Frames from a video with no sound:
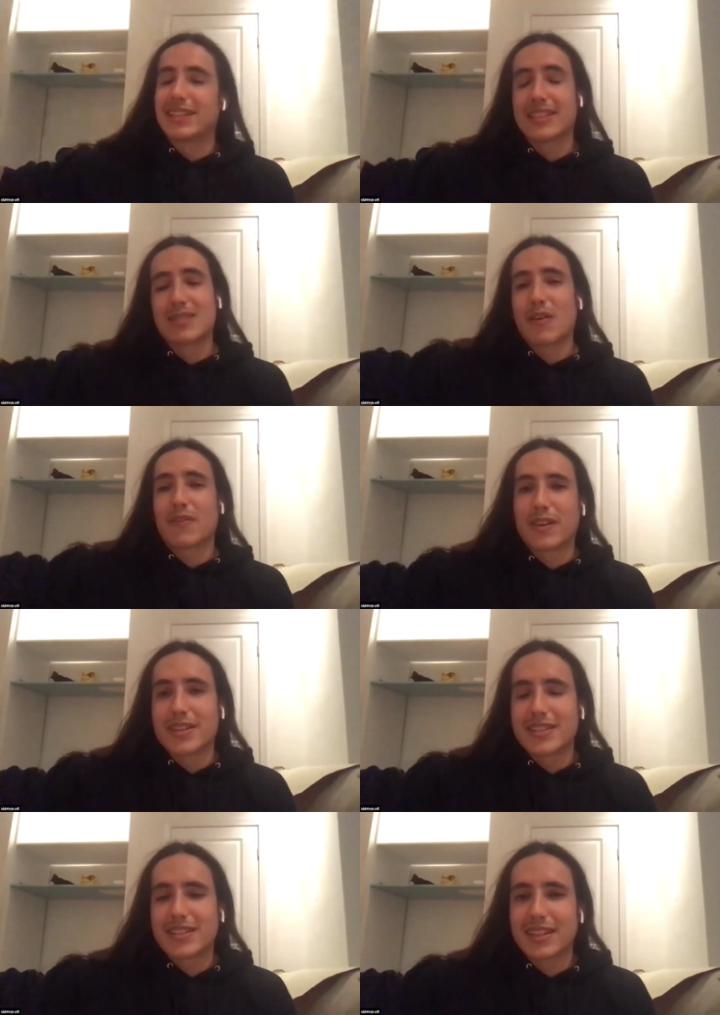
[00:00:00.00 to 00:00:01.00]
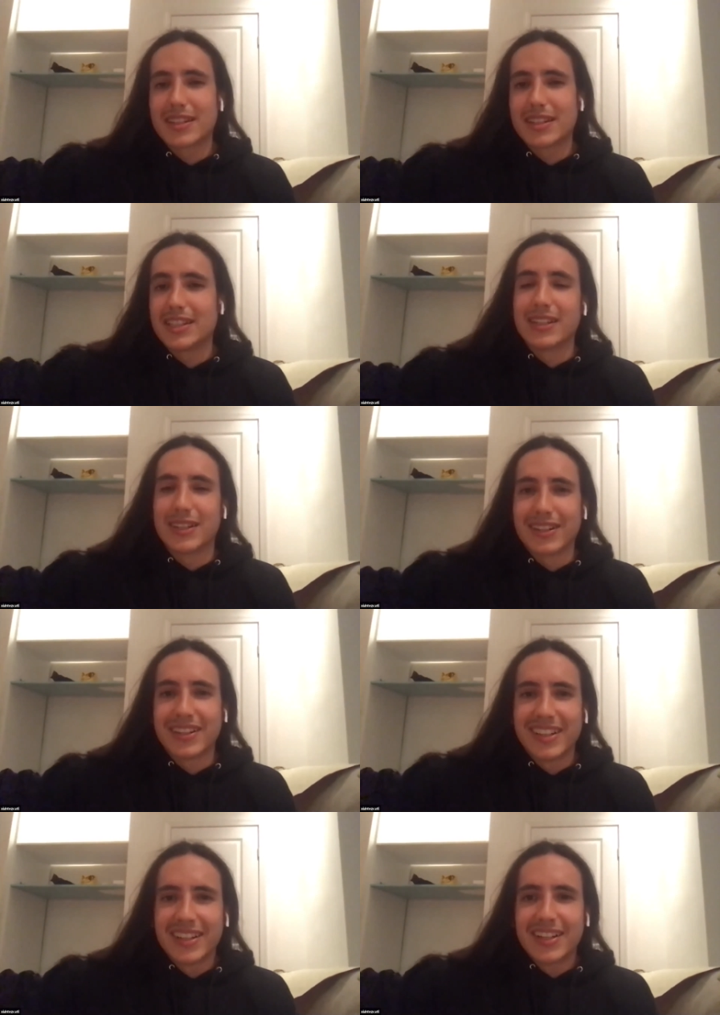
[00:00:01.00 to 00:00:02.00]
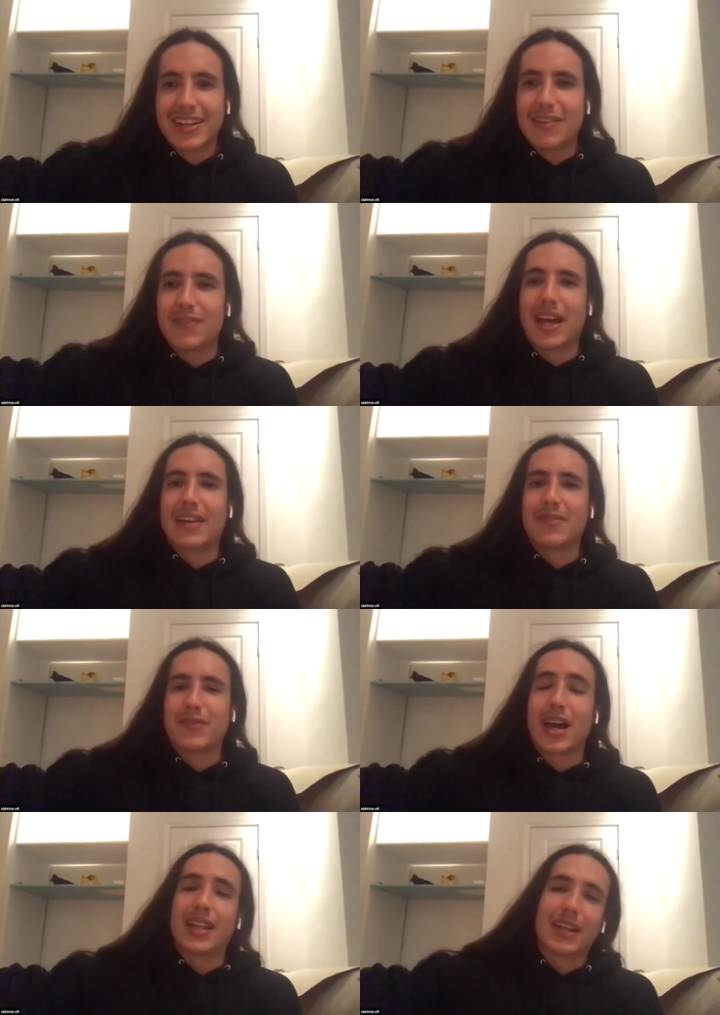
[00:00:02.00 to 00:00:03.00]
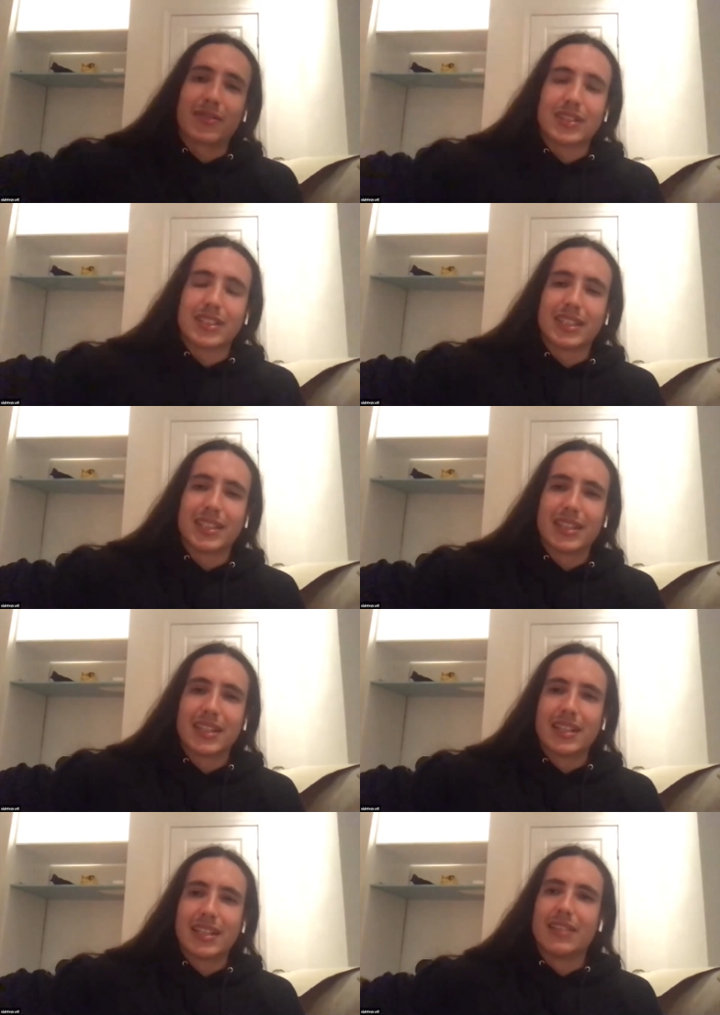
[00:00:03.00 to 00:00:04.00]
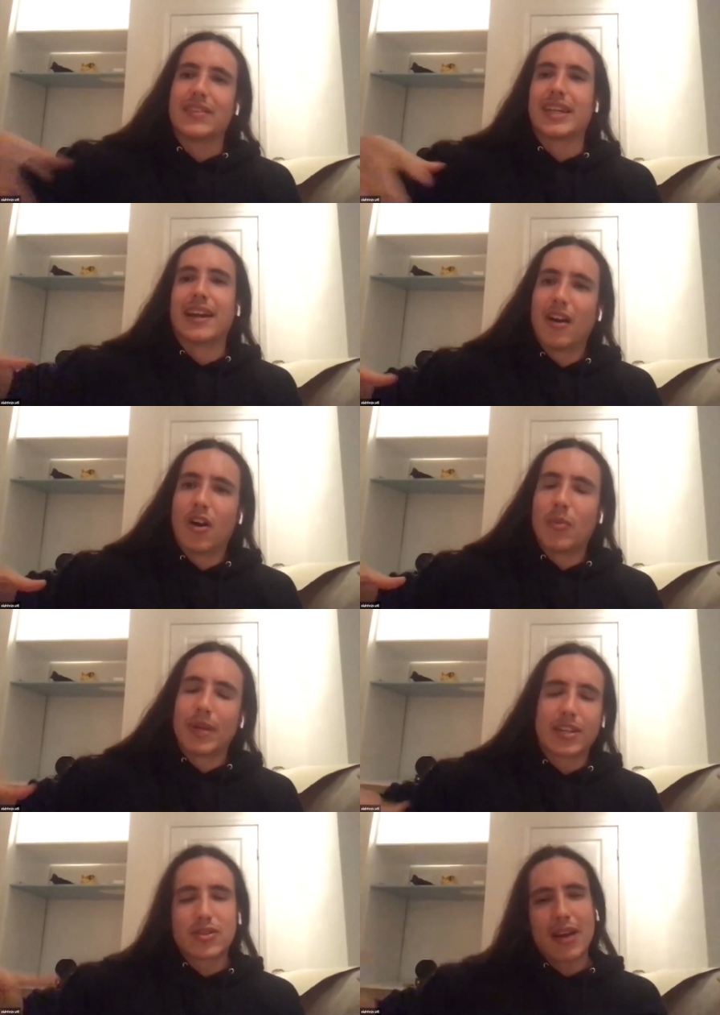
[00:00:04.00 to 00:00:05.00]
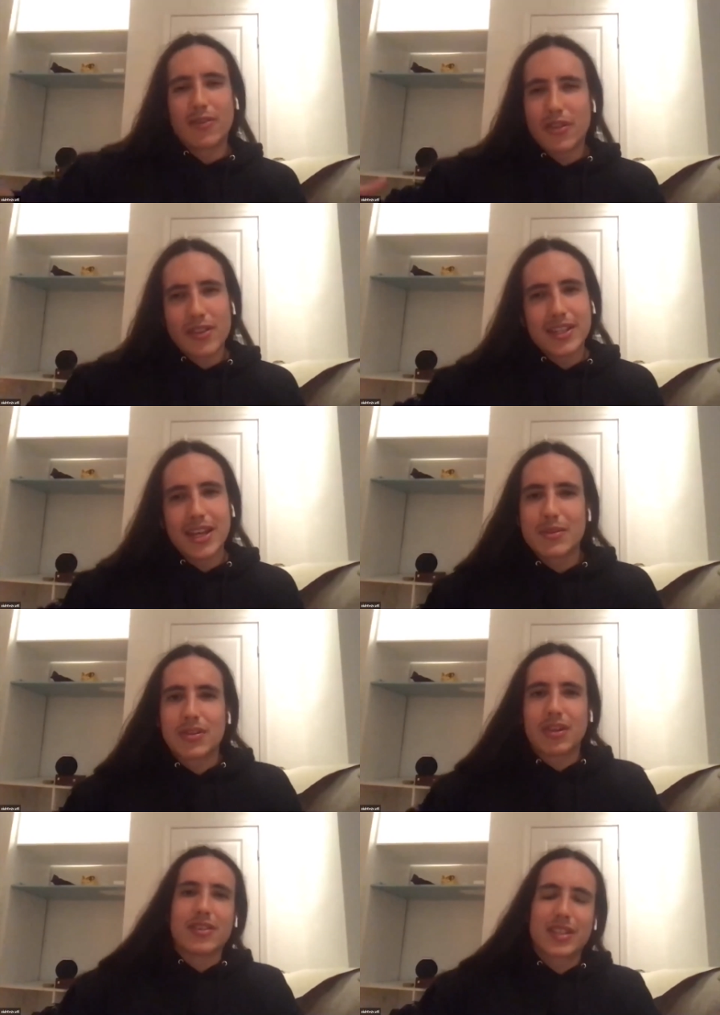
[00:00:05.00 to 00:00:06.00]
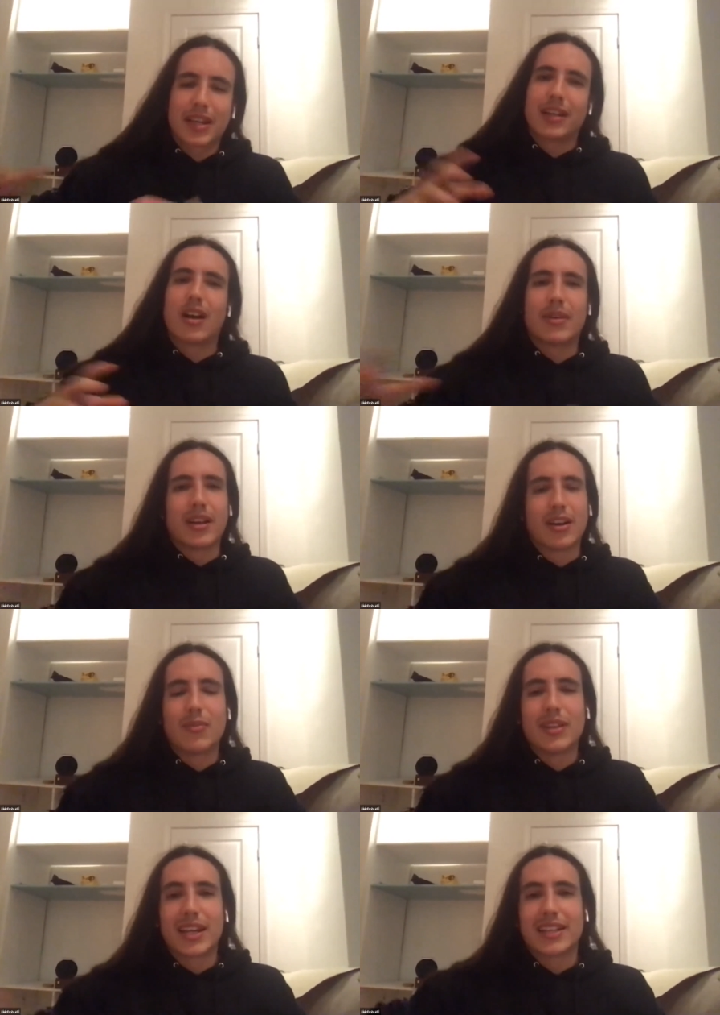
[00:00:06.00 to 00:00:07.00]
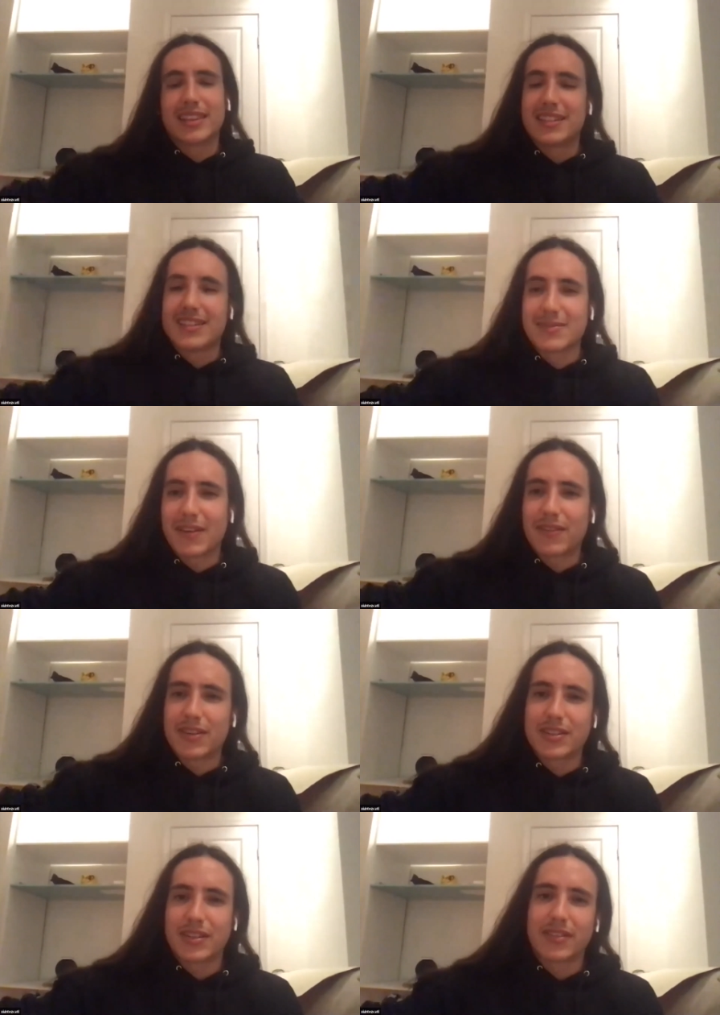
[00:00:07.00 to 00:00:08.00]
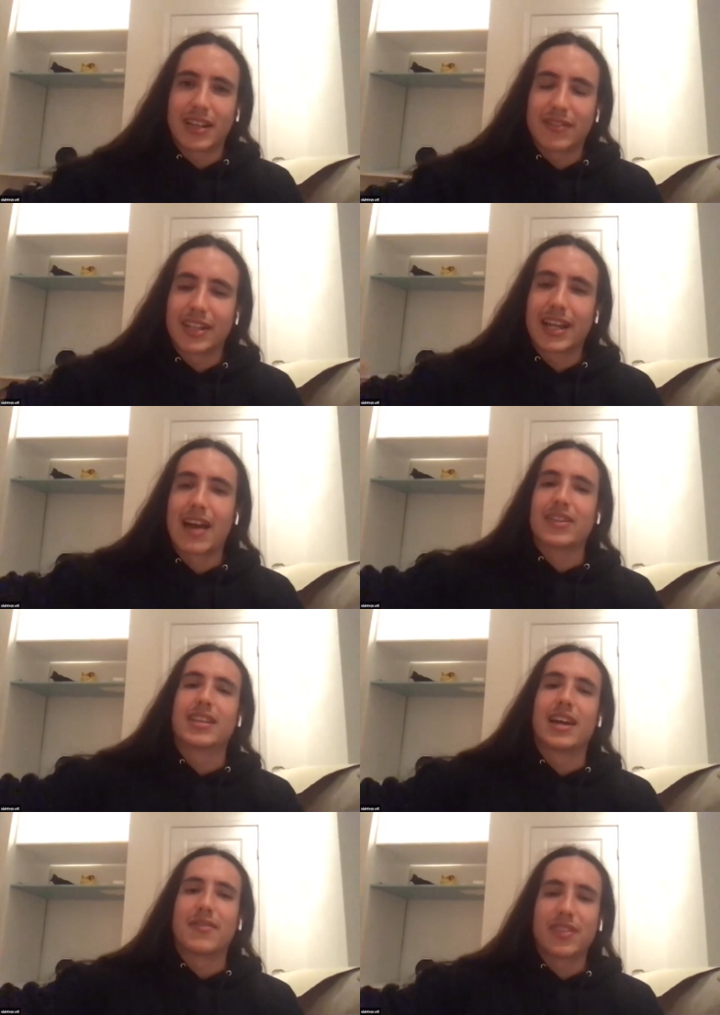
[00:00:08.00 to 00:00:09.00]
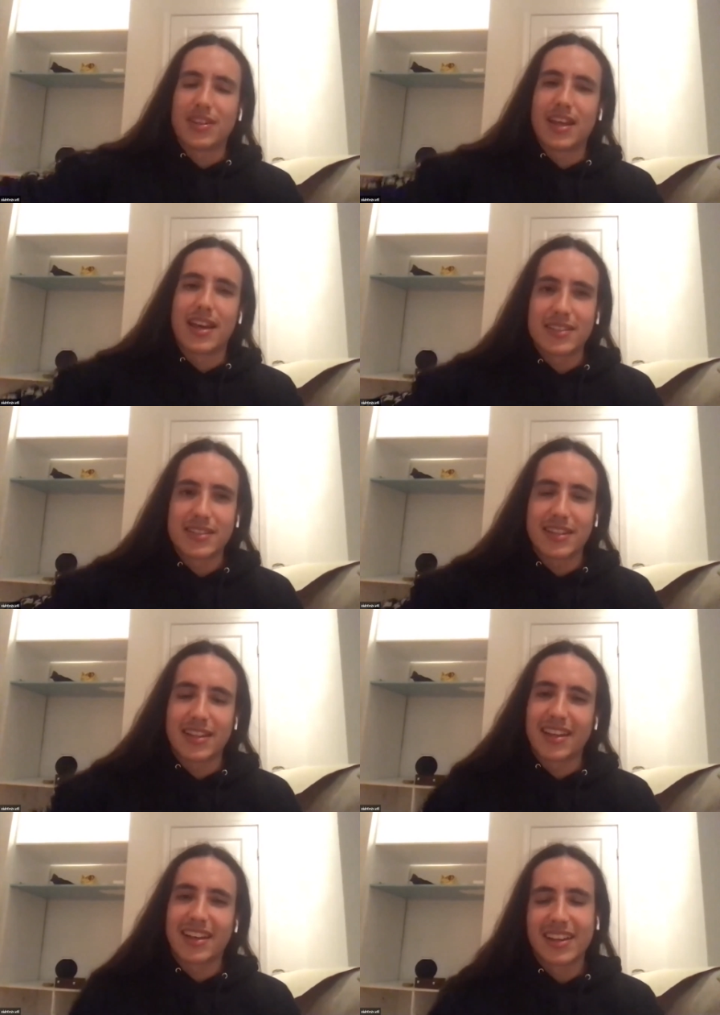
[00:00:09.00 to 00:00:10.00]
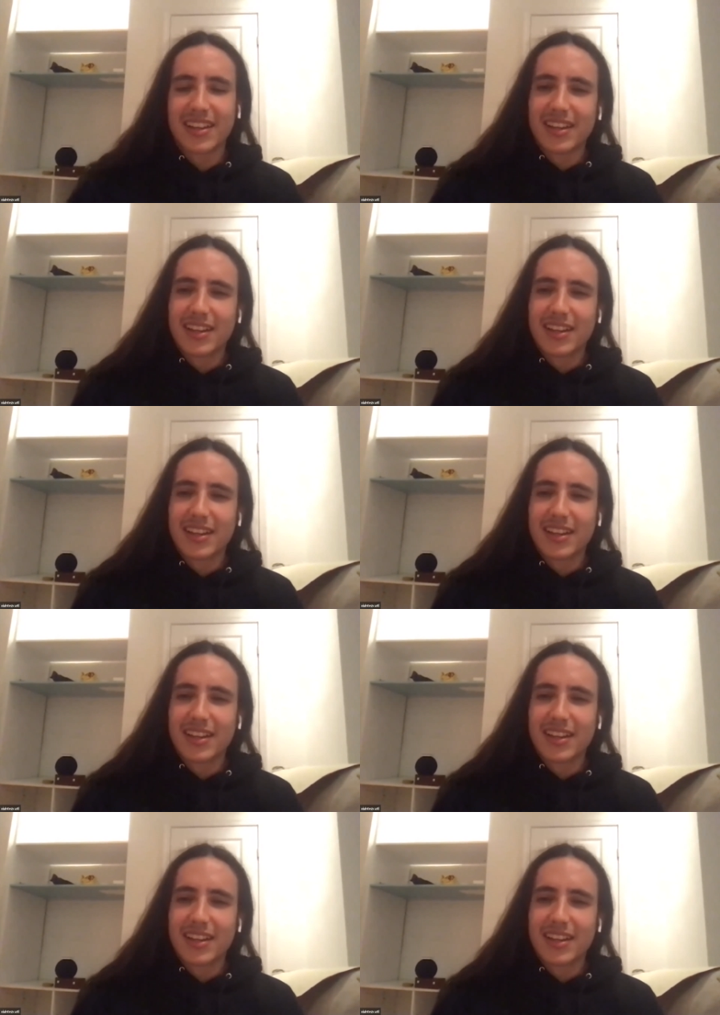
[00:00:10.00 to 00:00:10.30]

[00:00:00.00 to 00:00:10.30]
Like this is my first year of life, not like really living at home. And I travel all the time, so I always kind of come and go. But like this is my first year of life, like having left the nest and like